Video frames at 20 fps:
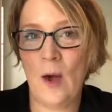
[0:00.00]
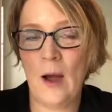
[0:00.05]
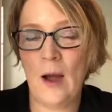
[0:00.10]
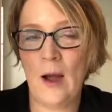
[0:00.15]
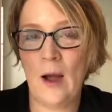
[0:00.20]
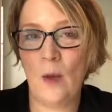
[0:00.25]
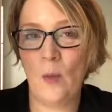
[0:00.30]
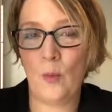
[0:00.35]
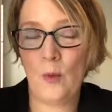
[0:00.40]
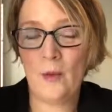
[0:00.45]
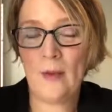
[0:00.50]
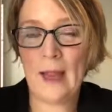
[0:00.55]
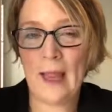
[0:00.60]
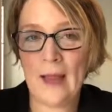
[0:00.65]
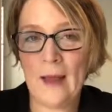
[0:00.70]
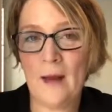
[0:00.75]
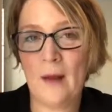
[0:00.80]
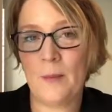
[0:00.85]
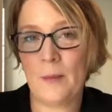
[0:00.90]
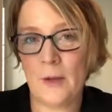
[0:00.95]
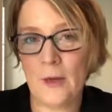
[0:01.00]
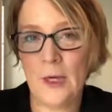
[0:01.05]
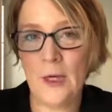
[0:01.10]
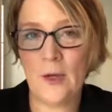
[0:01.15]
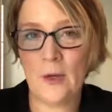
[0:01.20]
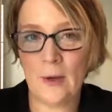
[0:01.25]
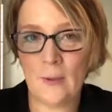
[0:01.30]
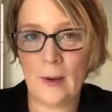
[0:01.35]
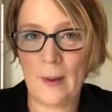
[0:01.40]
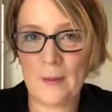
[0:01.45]
we'll get a pretty
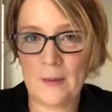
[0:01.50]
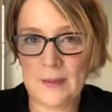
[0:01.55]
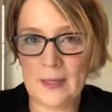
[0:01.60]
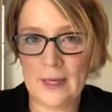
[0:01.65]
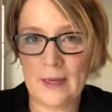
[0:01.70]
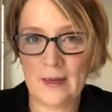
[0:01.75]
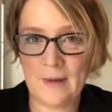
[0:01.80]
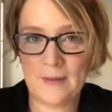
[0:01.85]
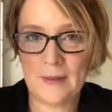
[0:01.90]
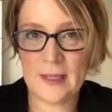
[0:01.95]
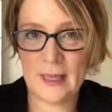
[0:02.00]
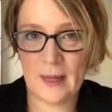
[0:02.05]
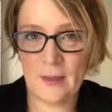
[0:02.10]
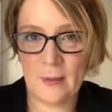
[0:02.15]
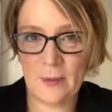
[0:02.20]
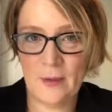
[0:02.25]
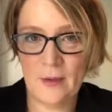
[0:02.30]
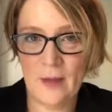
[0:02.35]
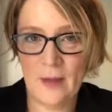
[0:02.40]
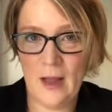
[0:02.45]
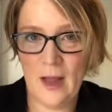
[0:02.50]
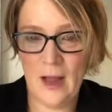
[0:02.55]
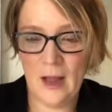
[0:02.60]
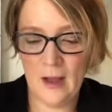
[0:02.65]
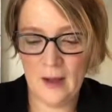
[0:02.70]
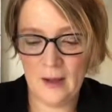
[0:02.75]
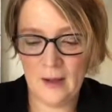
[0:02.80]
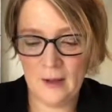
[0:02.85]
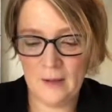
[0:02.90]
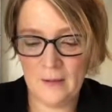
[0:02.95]
good representative sample
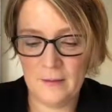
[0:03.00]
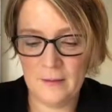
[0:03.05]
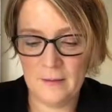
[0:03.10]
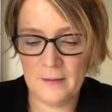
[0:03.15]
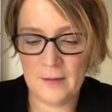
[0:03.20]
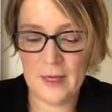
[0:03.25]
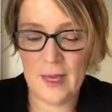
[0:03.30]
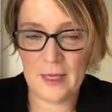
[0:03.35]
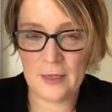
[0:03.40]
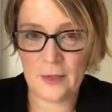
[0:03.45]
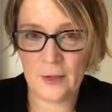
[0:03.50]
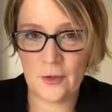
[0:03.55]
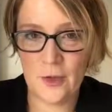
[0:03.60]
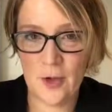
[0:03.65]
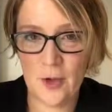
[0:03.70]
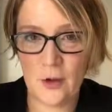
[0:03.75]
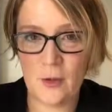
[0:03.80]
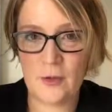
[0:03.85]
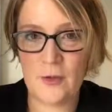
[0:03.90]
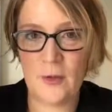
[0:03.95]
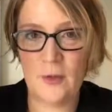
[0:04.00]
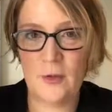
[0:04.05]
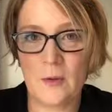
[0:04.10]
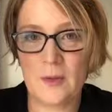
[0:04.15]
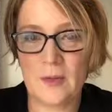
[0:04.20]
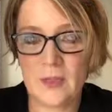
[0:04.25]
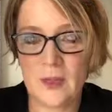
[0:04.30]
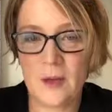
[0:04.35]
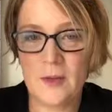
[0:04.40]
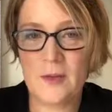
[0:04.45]
of yes or no.
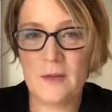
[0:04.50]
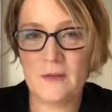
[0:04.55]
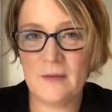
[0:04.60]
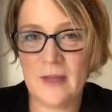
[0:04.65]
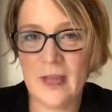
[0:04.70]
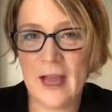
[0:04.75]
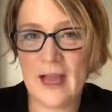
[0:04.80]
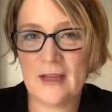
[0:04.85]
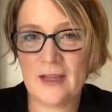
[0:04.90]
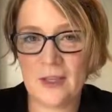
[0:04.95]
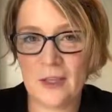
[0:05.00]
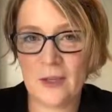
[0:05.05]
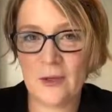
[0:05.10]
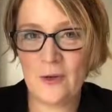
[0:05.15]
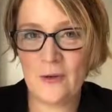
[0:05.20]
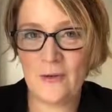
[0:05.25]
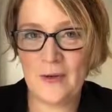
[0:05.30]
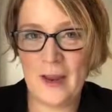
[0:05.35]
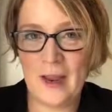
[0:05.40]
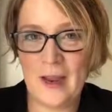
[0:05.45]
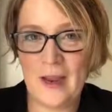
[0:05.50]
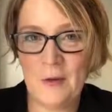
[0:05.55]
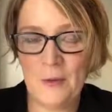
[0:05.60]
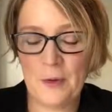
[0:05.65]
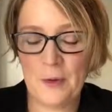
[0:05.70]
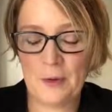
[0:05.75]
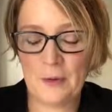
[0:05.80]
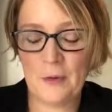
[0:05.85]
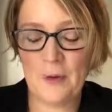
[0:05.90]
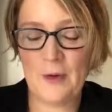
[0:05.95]
the results of that survey
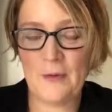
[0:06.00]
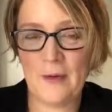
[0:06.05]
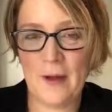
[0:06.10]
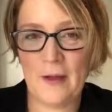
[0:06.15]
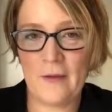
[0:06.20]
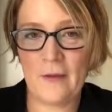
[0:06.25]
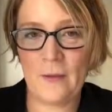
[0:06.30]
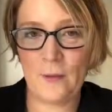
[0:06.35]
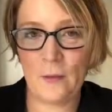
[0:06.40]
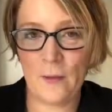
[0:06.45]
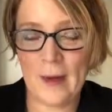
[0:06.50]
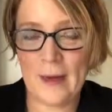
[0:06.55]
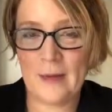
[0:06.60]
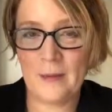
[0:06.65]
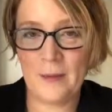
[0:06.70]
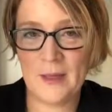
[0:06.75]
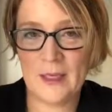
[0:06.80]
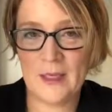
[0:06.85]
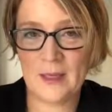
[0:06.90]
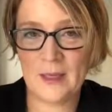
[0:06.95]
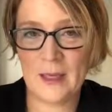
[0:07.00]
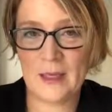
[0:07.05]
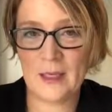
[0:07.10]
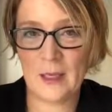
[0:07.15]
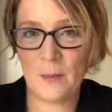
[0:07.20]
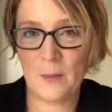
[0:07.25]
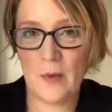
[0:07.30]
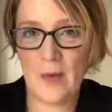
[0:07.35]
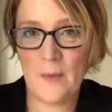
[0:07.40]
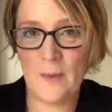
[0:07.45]
with 35 randomly
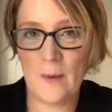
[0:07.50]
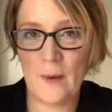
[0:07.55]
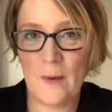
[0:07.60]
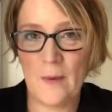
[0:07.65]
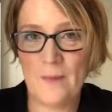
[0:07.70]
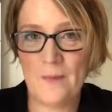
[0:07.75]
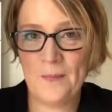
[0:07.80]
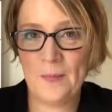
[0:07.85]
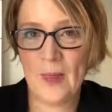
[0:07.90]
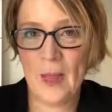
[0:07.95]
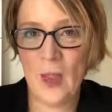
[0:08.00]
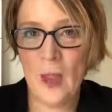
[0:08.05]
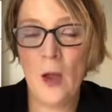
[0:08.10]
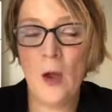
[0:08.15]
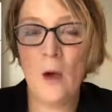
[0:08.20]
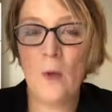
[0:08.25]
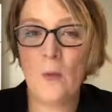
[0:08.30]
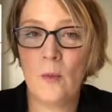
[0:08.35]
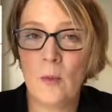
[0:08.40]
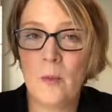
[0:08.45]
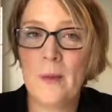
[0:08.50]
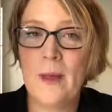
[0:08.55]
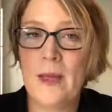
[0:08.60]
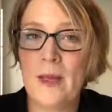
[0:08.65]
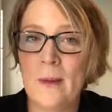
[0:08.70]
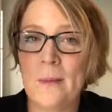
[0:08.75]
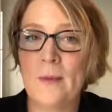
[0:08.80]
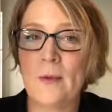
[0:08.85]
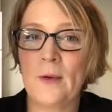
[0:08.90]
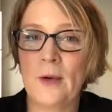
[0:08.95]
selected people will
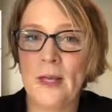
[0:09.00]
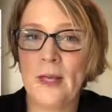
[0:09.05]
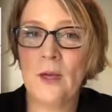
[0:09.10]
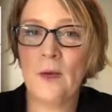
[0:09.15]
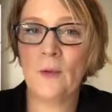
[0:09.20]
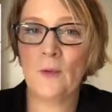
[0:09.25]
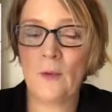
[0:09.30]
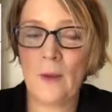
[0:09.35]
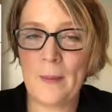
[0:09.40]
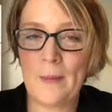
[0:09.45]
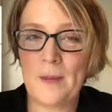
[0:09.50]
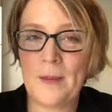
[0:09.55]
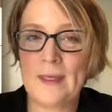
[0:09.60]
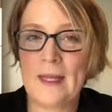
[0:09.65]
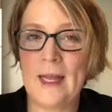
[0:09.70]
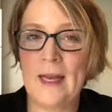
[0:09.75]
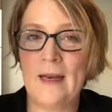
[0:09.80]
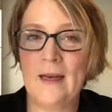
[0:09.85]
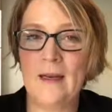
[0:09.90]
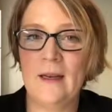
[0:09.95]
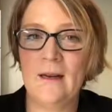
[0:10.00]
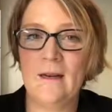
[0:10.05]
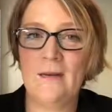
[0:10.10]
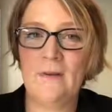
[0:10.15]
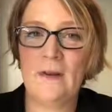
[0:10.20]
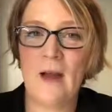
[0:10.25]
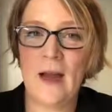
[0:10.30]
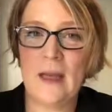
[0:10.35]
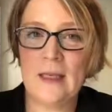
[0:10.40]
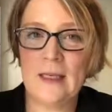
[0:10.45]
be a pretty
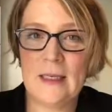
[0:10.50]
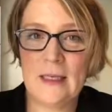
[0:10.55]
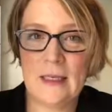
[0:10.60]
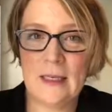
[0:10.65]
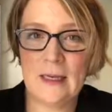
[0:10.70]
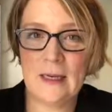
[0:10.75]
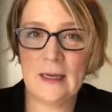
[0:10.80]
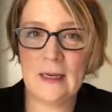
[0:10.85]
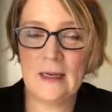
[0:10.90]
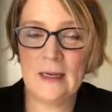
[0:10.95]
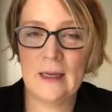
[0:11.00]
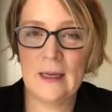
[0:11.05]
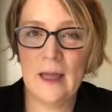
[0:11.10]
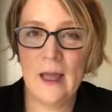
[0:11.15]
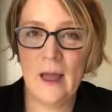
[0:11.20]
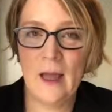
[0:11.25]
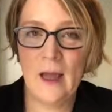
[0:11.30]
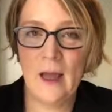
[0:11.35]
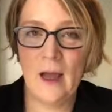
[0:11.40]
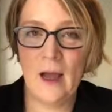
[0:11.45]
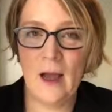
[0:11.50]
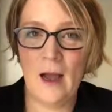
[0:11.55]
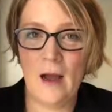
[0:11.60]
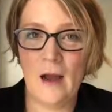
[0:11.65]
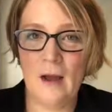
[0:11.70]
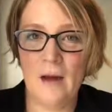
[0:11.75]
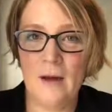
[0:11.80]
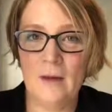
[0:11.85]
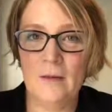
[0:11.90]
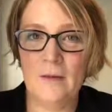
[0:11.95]
representative idea
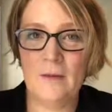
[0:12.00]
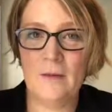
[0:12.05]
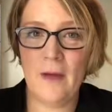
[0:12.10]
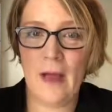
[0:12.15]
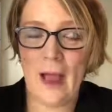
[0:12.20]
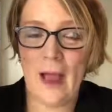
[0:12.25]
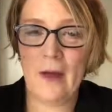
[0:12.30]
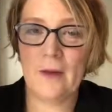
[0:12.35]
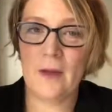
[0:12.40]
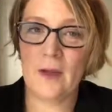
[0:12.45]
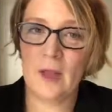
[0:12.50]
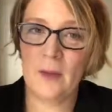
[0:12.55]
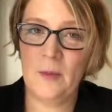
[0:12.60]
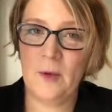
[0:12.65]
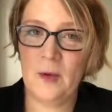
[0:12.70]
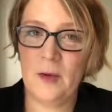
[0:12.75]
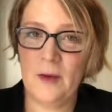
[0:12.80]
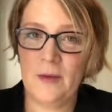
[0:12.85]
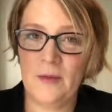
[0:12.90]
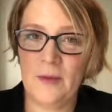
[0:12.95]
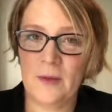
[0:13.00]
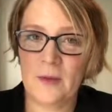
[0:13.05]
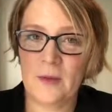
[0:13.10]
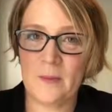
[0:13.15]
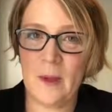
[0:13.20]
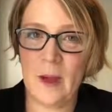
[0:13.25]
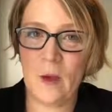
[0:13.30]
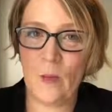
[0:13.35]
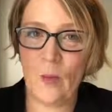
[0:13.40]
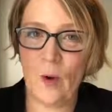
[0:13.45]
of how the community
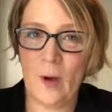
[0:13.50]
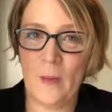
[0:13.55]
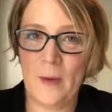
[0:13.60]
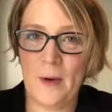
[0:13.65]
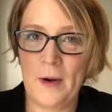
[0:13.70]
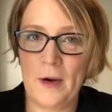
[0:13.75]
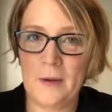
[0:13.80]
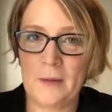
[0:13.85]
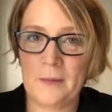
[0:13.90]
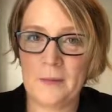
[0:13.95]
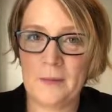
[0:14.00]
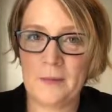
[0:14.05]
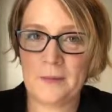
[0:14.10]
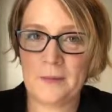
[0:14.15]
feels about Walmart.